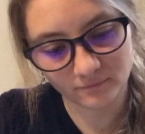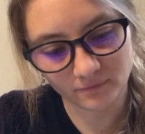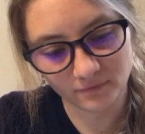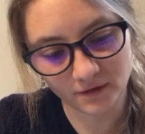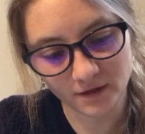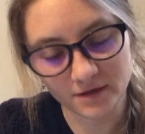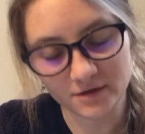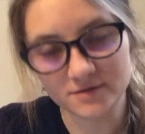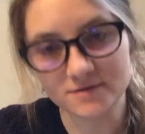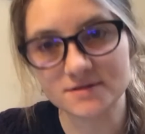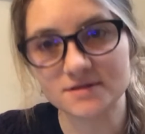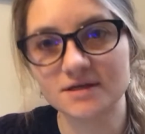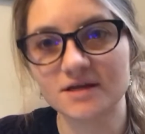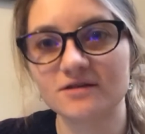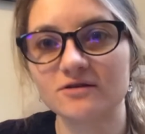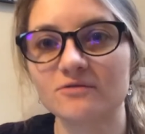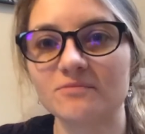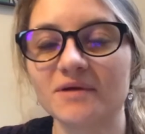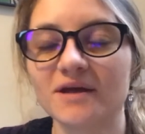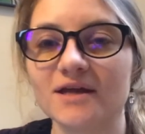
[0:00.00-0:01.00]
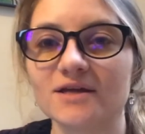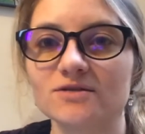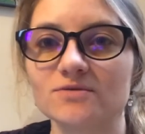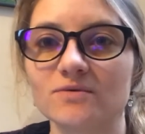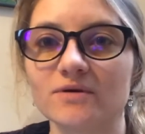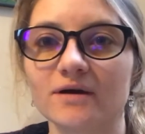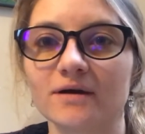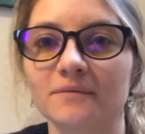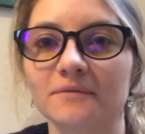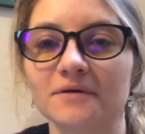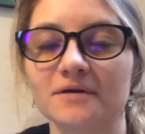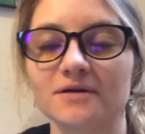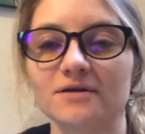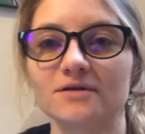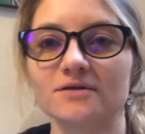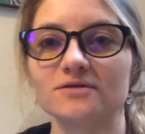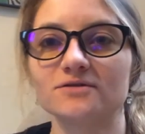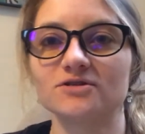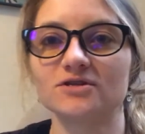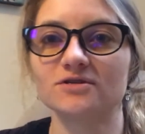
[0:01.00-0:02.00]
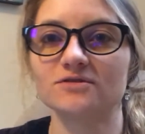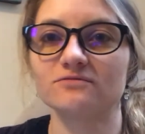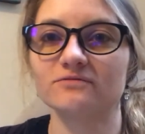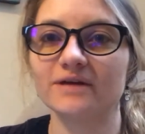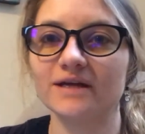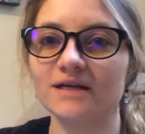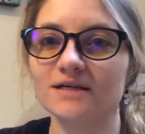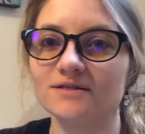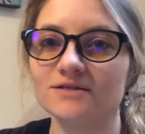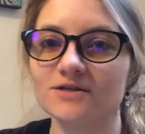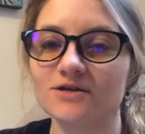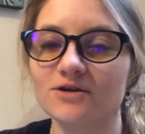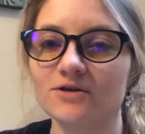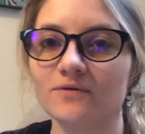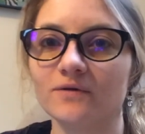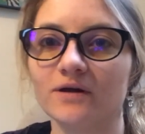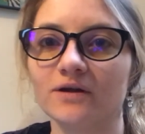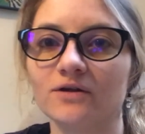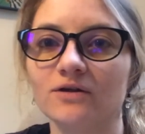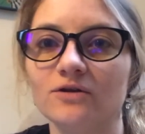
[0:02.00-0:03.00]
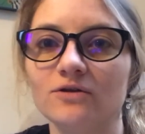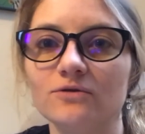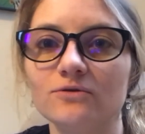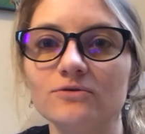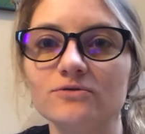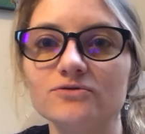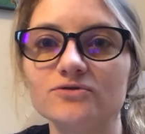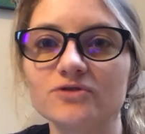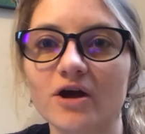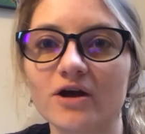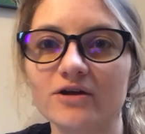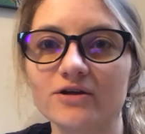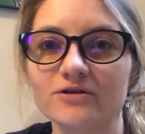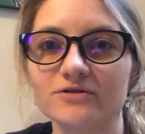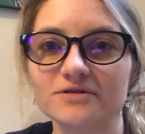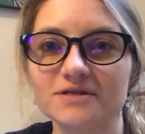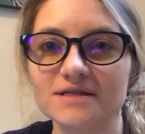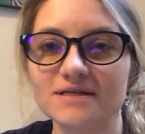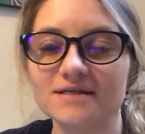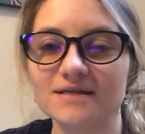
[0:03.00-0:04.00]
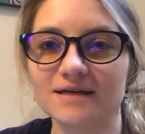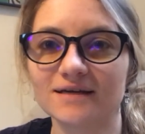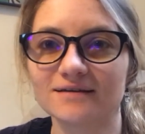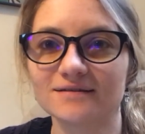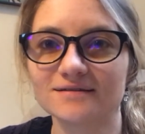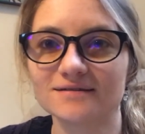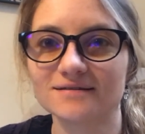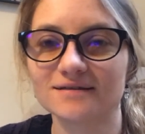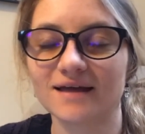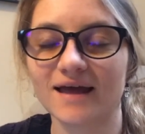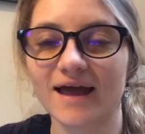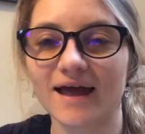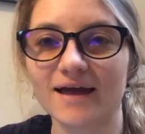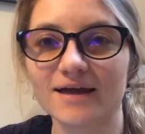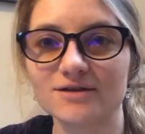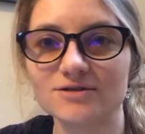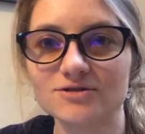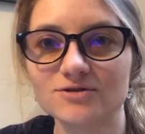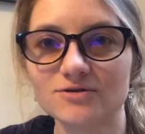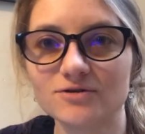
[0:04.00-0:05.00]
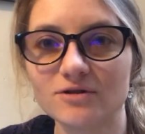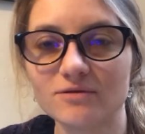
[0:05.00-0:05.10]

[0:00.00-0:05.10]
Here's another page where I'm going to just read it to you and you draw your details. Add to the